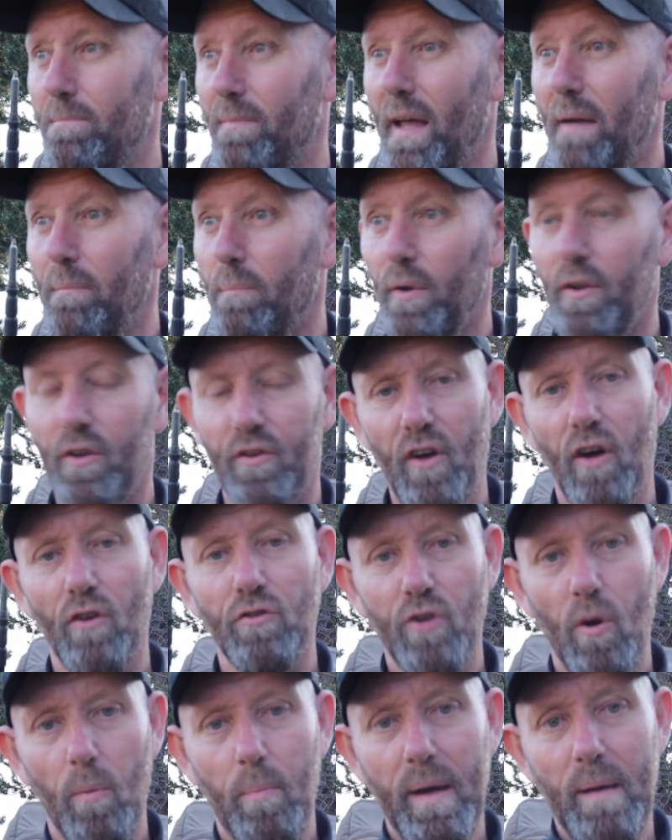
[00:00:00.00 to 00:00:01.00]
But there's also
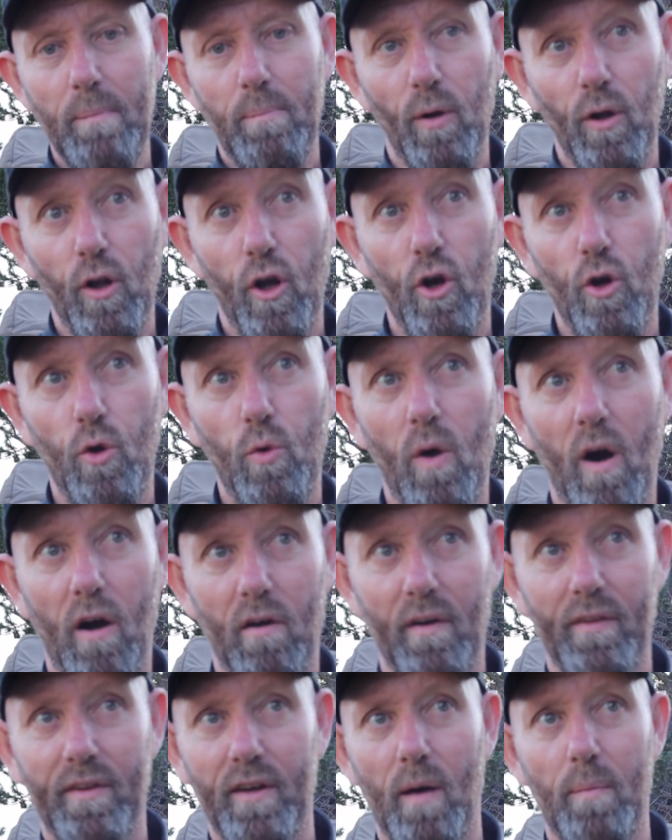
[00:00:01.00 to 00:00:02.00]
people who are on
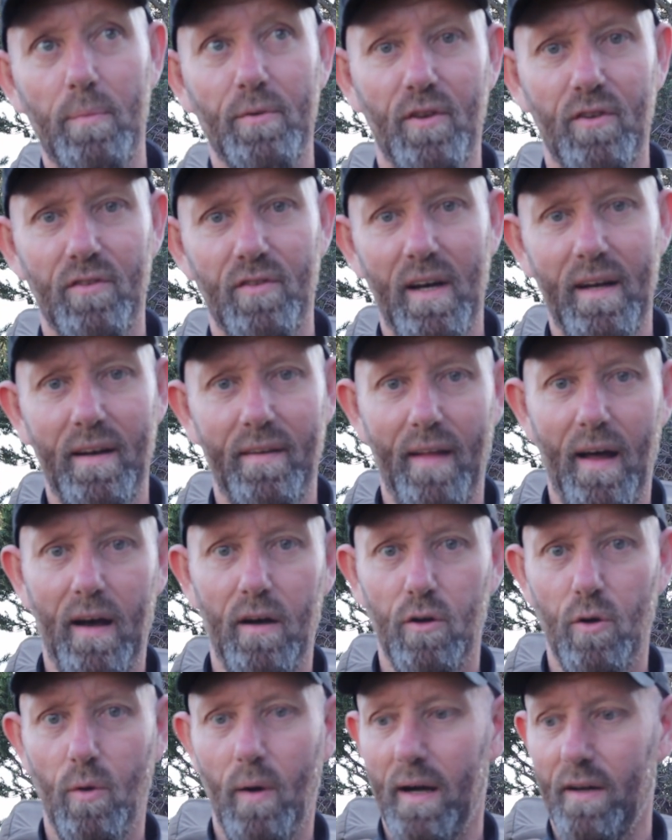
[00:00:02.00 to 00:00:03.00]
the opposite side of that, who
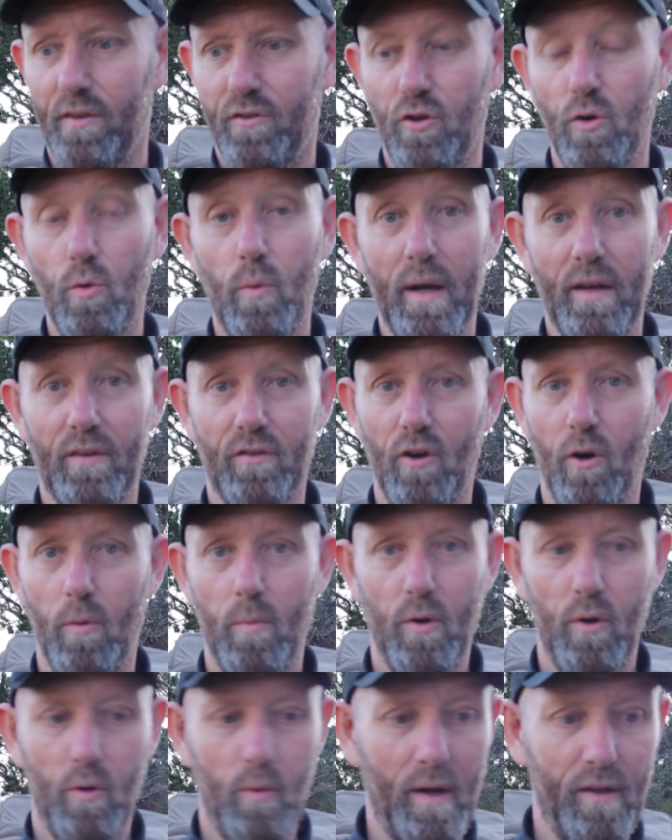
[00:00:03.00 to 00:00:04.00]
are 2 weeks sober,
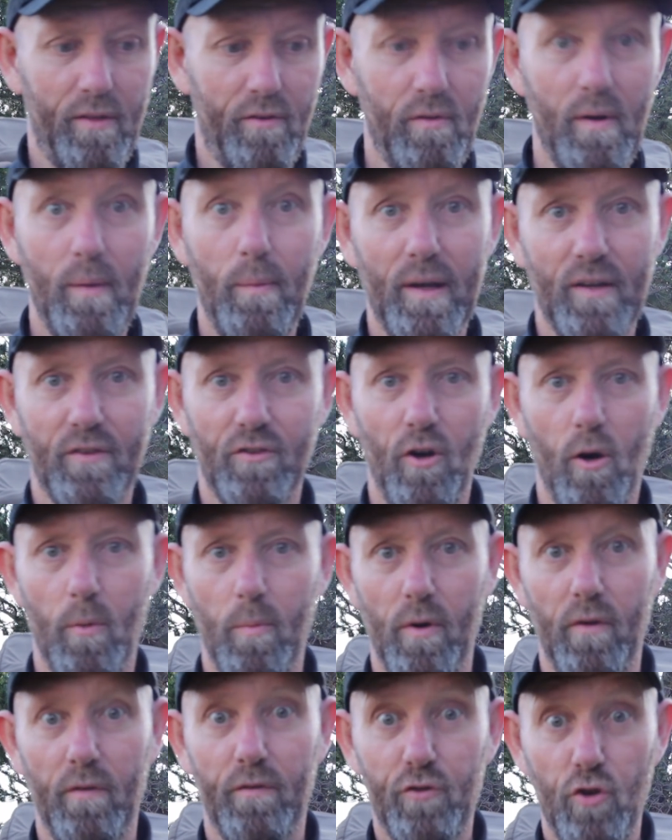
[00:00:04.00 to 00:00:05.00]
who are 3 weeks sober,
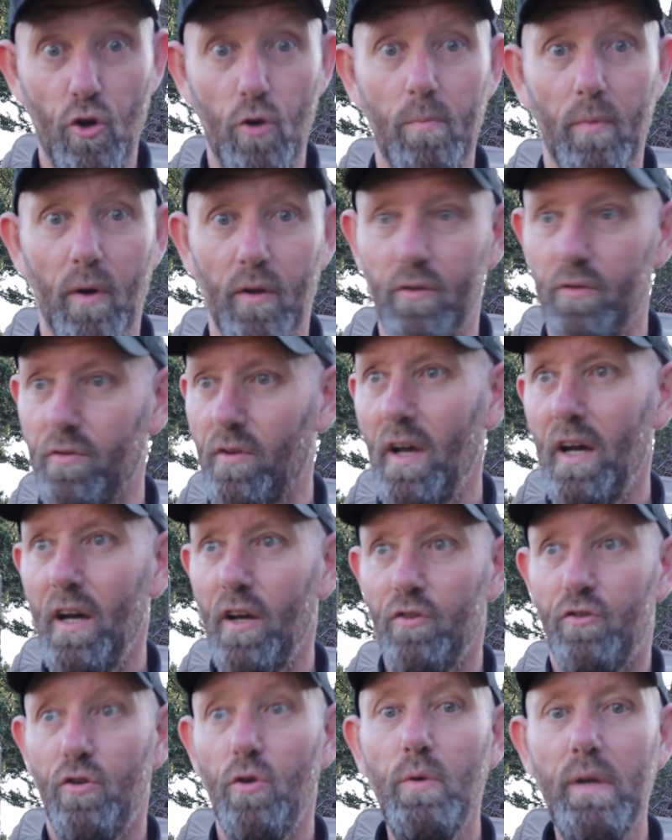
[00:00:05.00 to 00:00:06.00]
2 months,
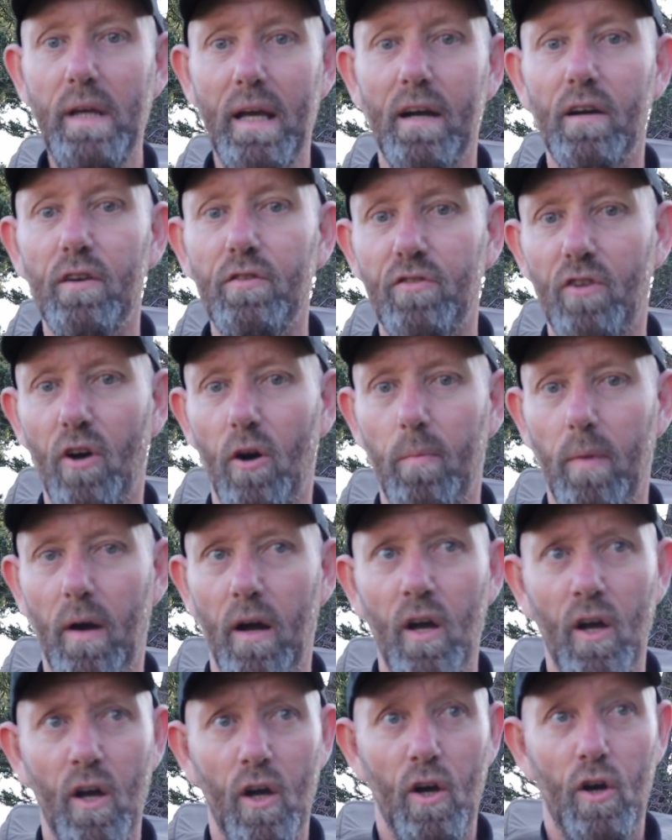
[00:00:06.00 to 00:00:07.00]
2 years sober,
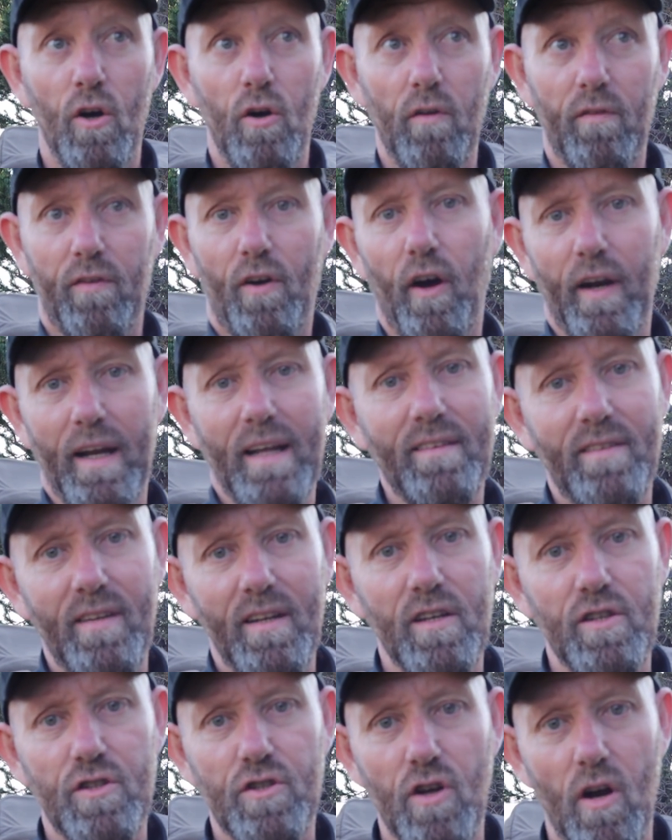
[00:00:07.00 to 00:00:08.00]
who've got into this
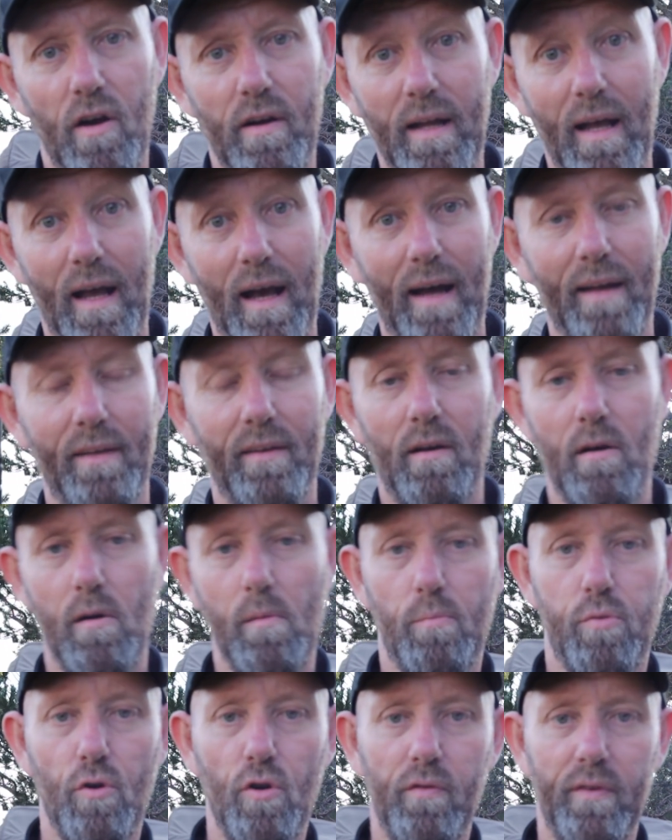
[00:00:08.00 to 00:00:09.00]
journey and they're
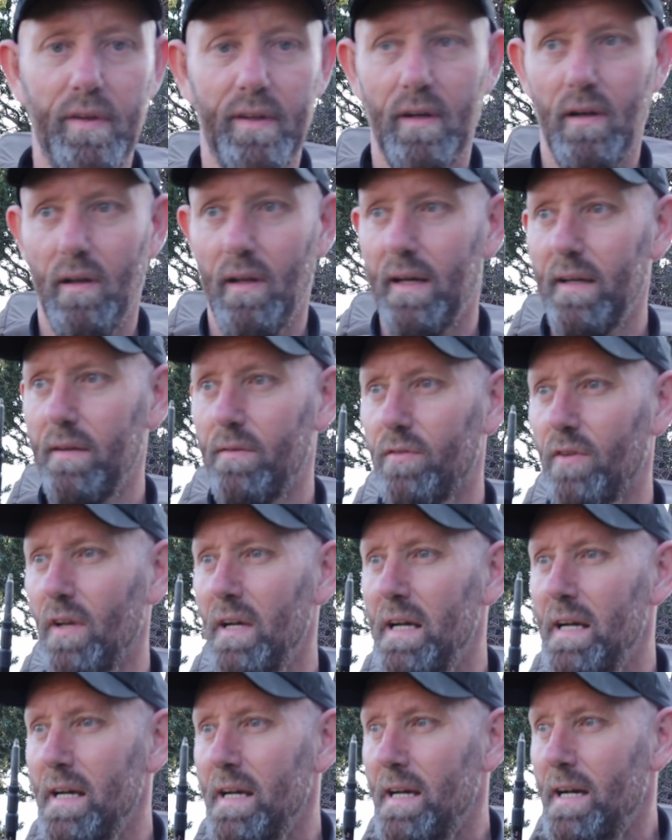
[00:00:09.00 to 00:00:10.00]
improving their lives.
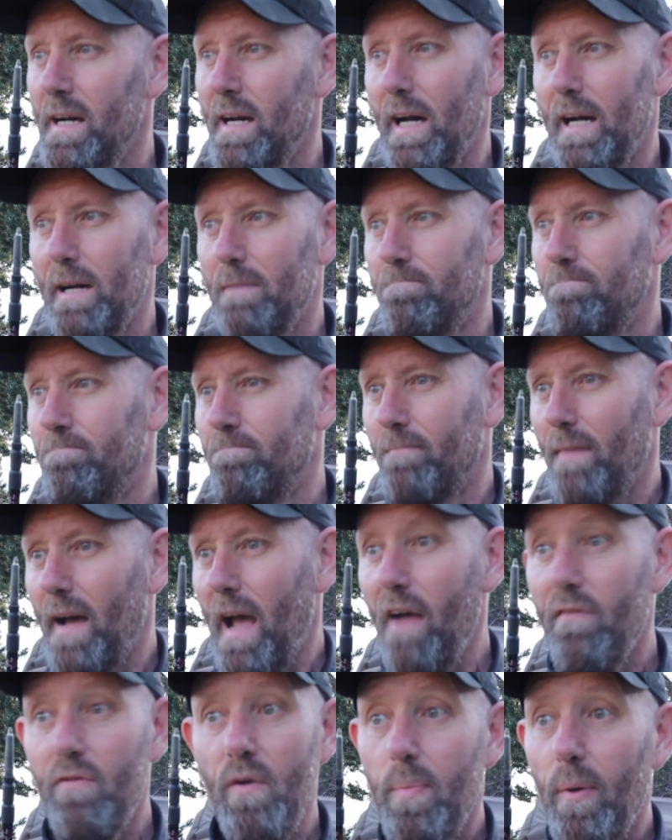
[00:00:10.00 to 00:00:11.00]

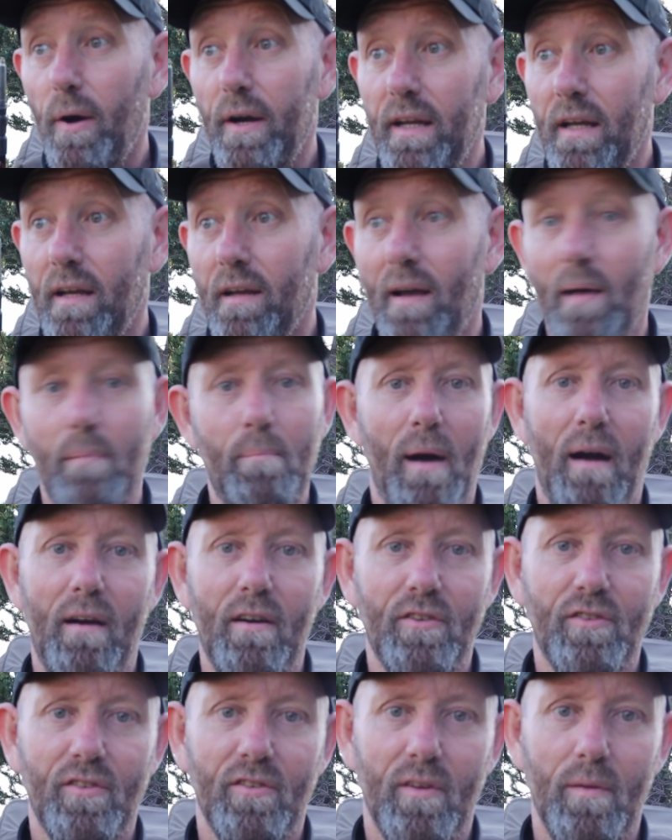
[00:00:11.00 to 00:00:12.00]
Everybody
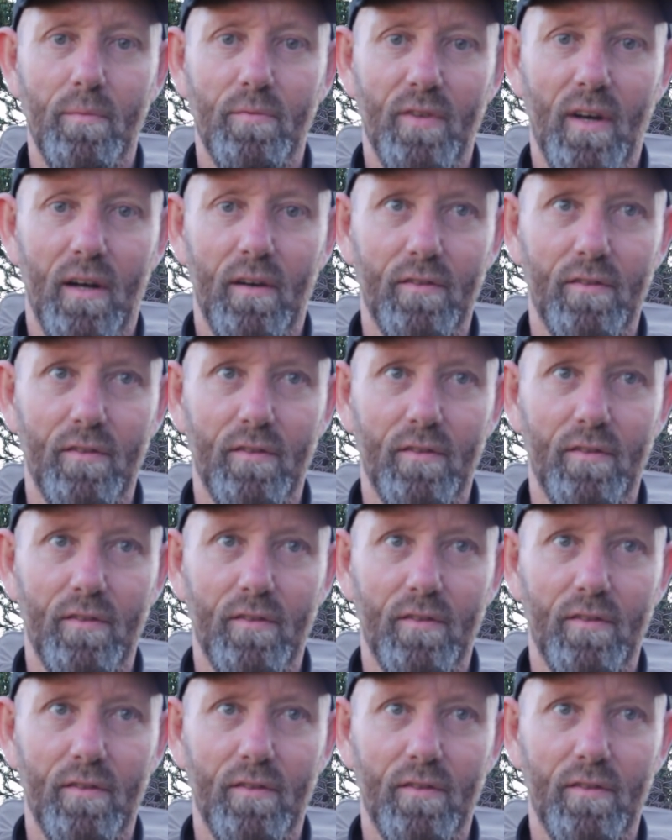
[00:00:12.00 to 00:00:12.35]
embarrasses themselves.